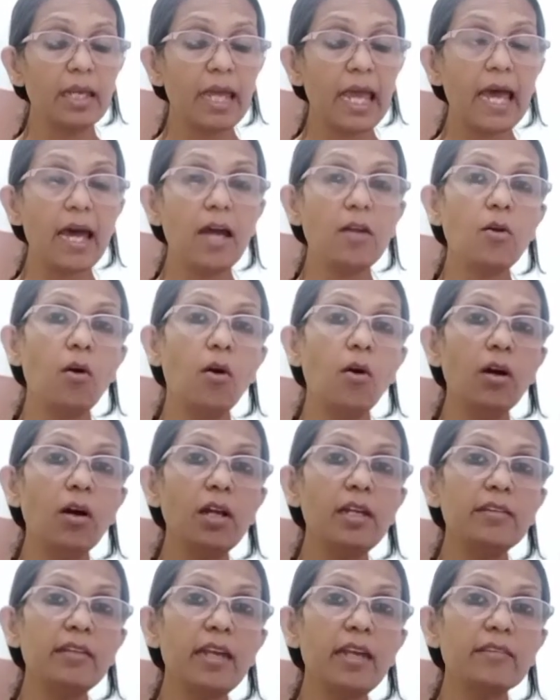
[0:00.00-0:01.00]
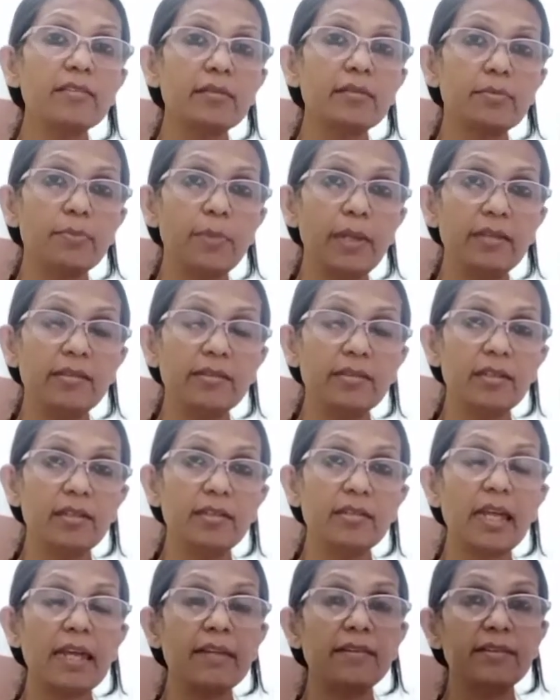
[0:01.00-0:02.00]
and all his
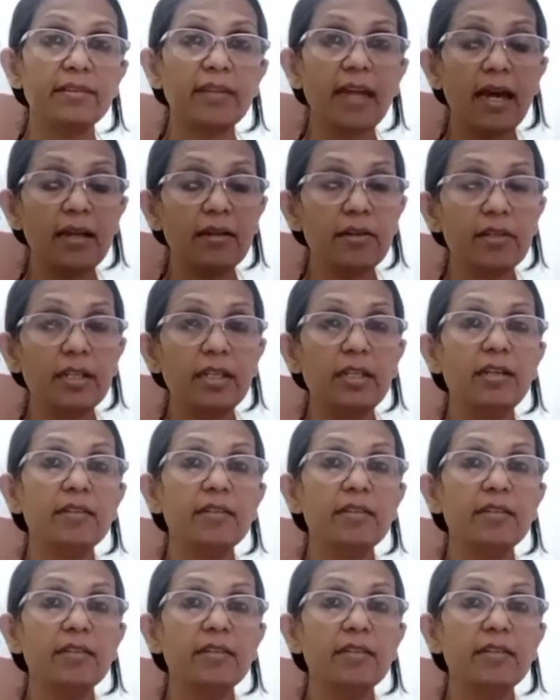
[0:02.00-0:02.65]
expenses, his salary,